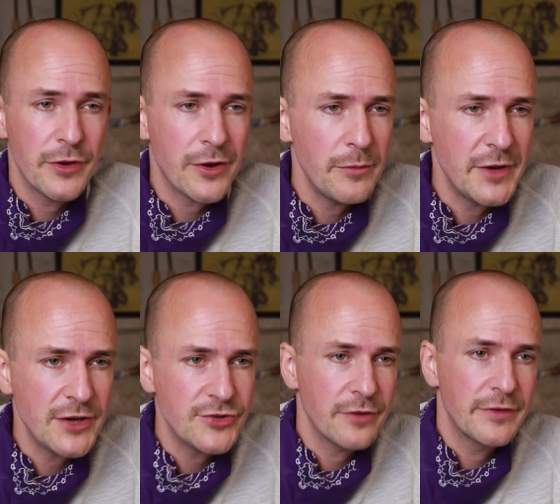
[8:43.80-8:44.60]
So the
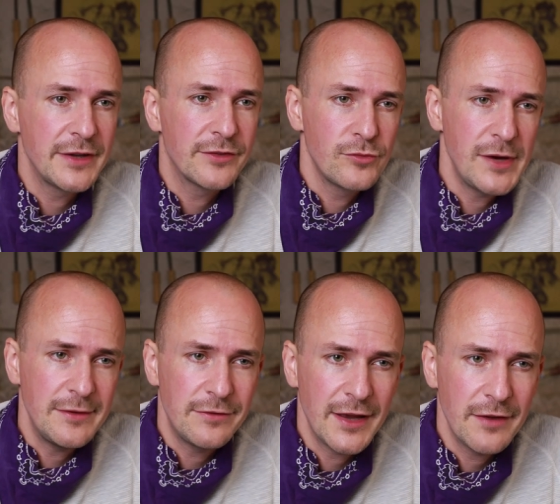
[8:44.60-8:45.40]
combination of these
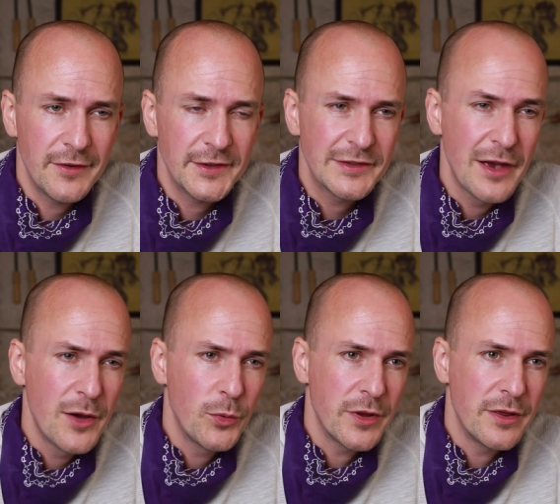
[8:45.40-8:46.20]
green flavors
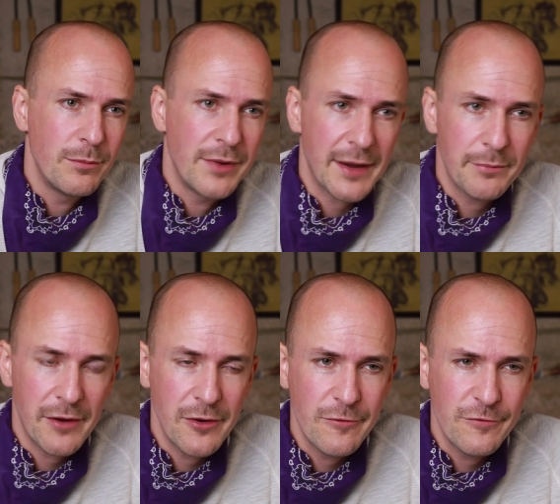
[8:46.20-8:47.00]
with the
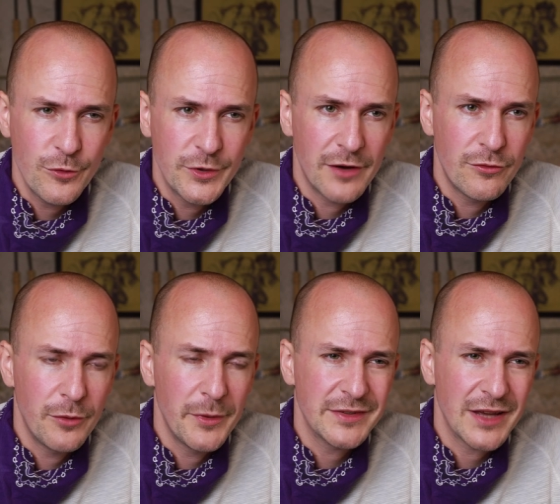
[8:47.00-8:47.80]
blackberry fruit
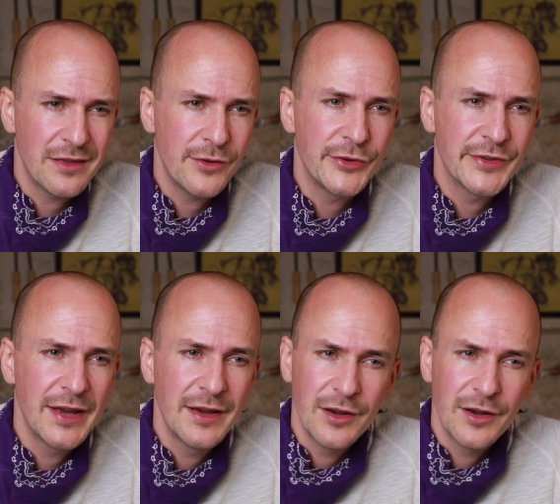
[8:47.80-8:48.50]
aromas and those